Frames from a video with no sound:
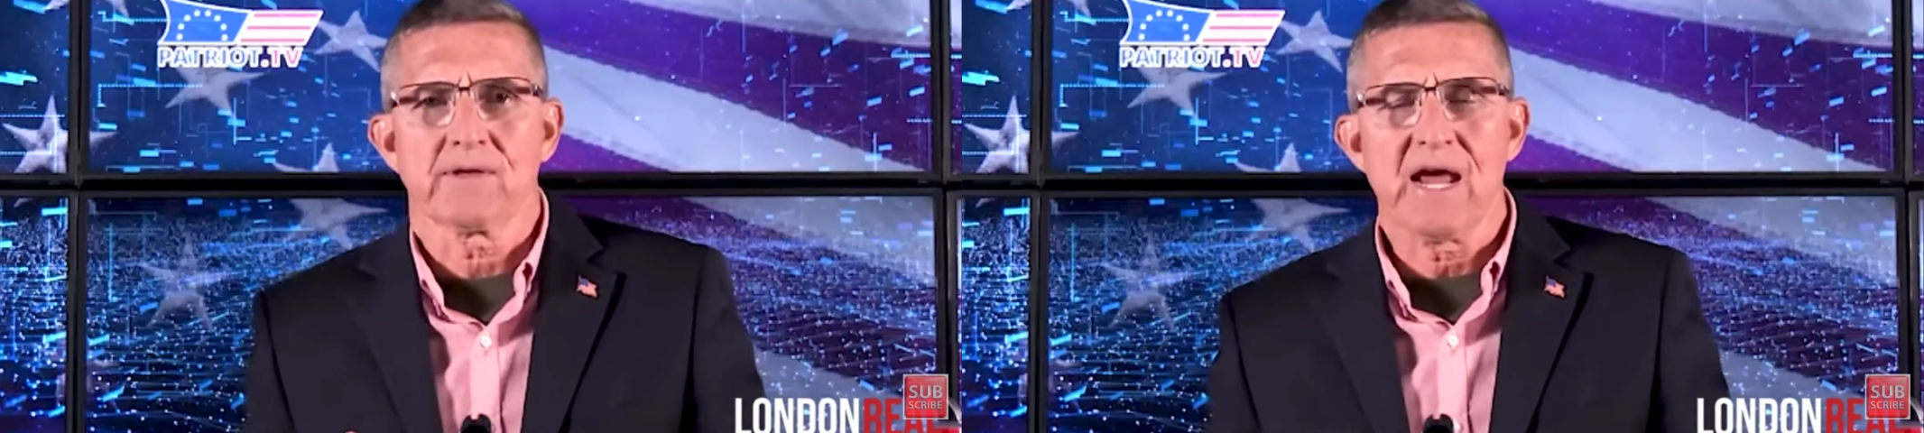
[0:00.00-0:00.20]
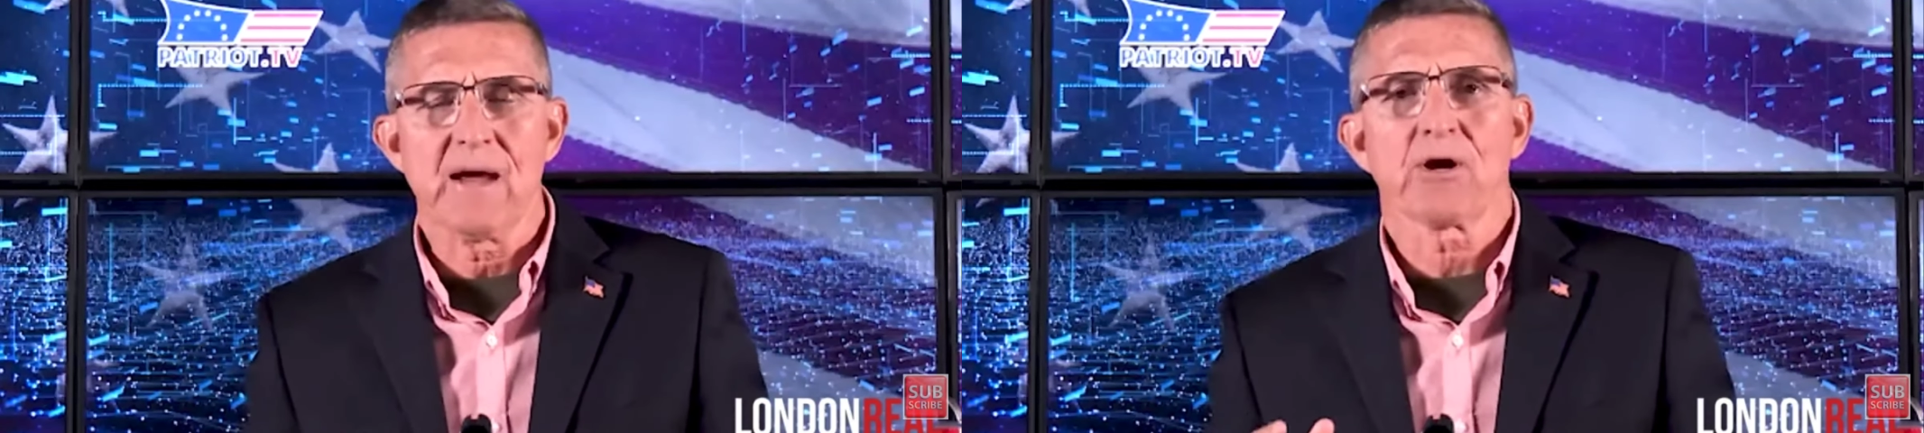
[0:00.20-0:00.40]

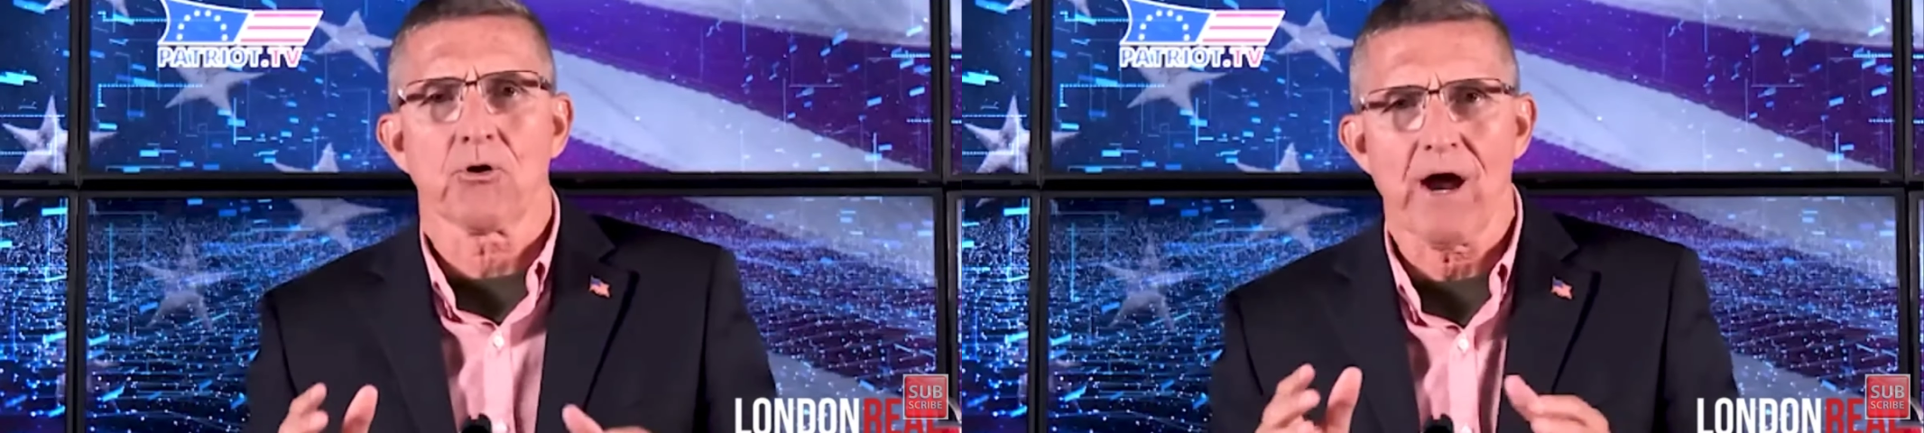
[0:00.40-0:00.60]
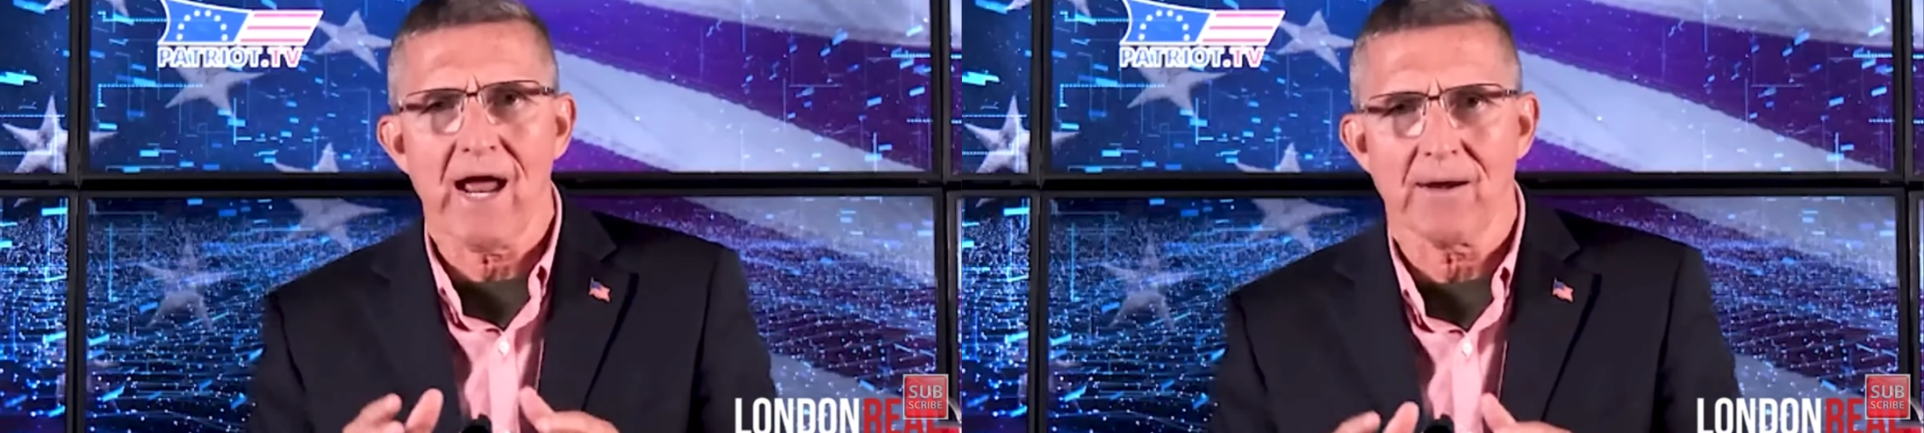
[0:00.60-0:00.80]

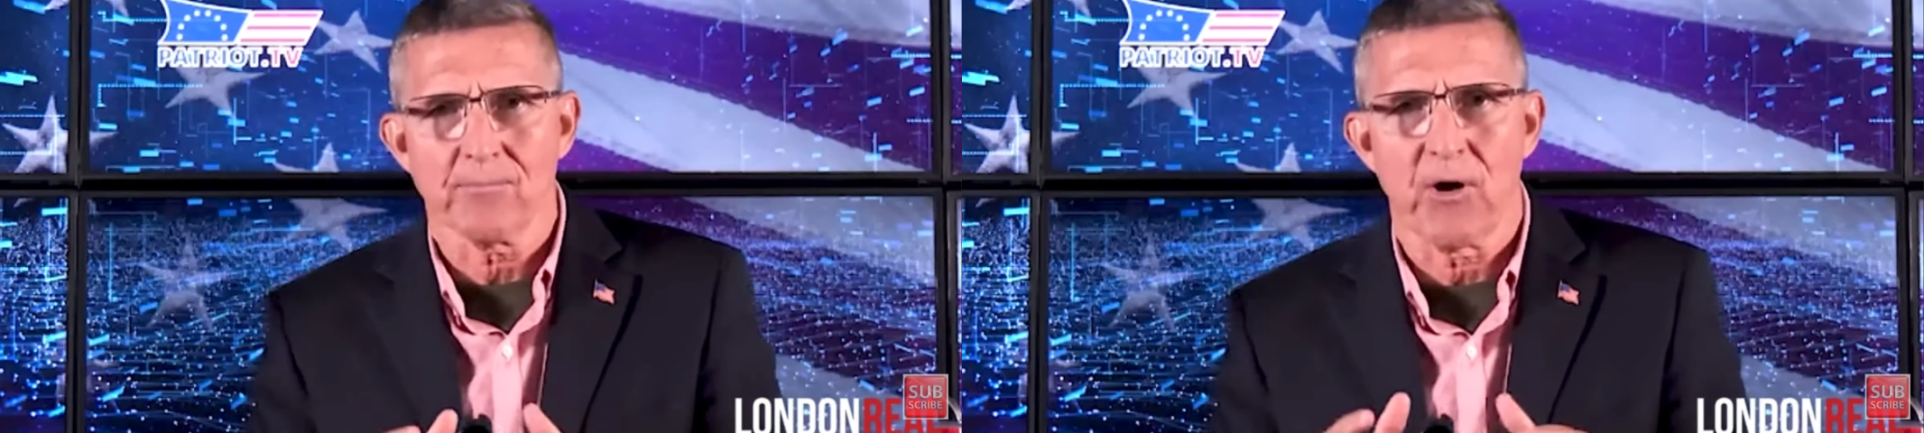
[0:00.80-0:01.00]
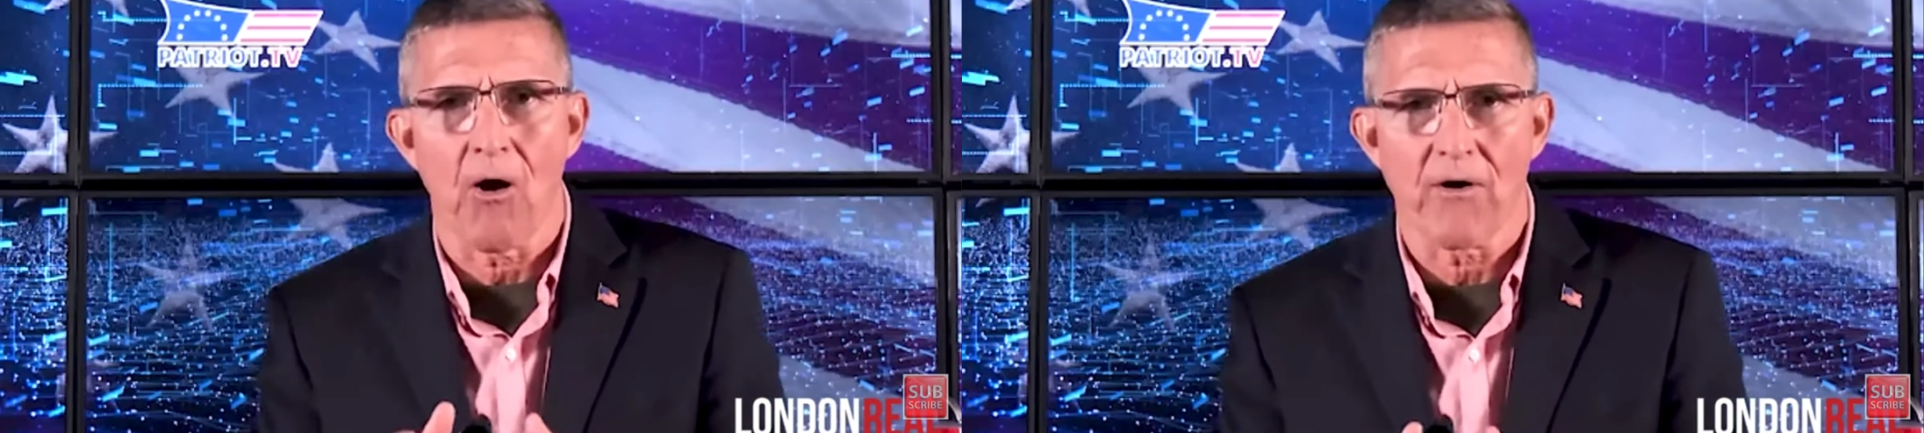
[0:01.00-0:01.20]

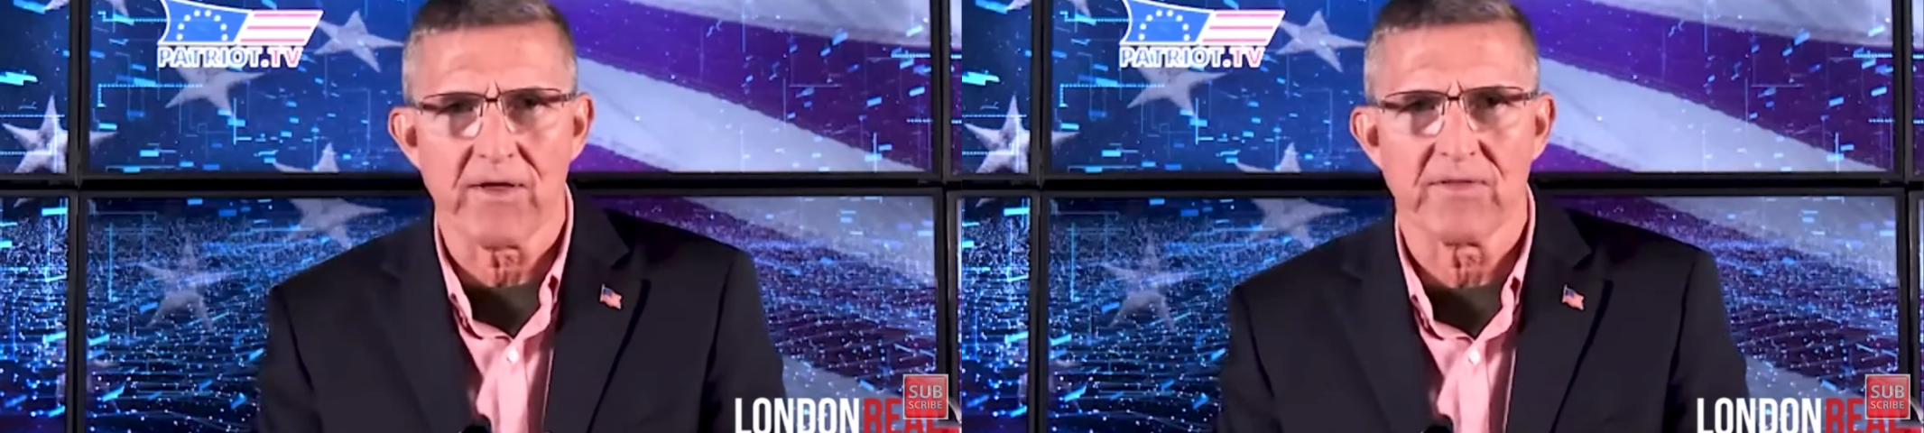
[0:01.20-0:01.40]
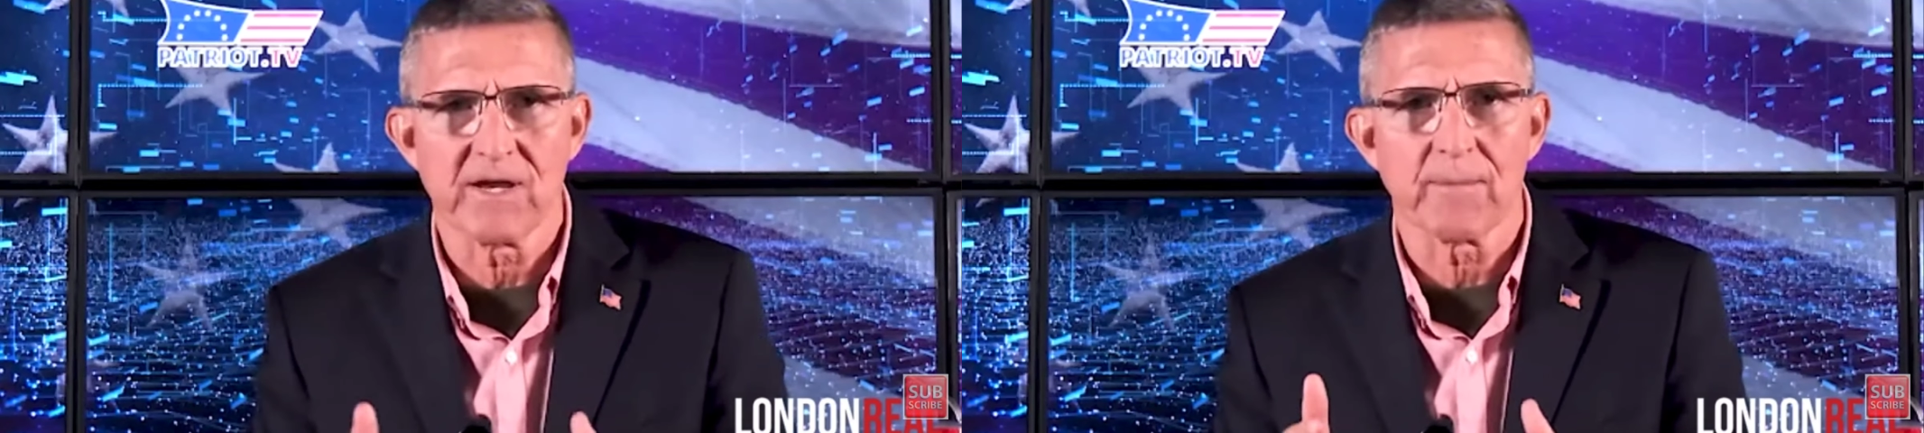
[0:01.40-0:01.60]
Democrat Party,